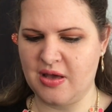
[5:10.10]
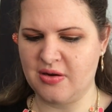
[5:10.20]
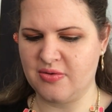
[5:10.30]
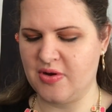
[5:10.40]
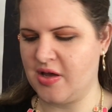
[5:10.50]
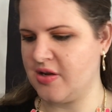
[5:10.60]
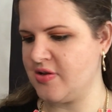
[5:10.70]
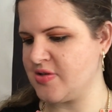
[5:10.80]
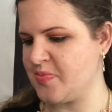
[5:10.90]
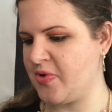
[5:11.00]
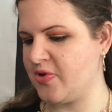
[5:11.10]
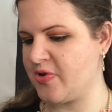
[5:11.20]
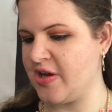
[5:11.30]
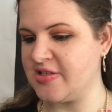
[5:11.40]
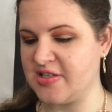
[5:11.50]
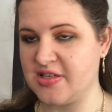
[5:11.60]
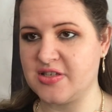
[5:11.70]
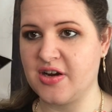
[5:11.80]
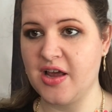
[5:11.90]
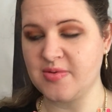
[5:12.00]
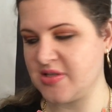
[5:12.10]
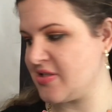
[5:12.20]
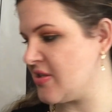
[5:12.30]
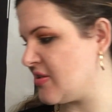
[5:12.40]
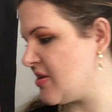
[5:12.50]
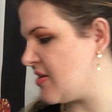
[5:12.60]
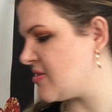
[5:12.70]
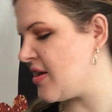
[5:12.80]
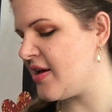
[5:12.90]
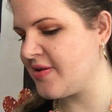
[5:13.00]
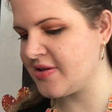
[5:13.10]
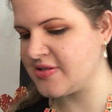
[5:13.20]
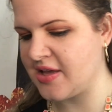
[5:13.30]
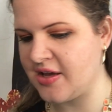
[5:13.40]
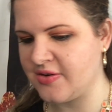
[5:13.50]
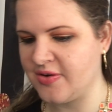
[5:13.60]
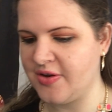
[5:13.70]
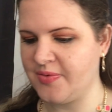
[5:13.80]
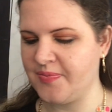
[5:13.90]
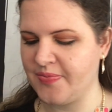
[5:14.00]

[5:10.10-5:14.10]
I don't know how to use a polarized tester. I'm just gonna toss that because I don't know.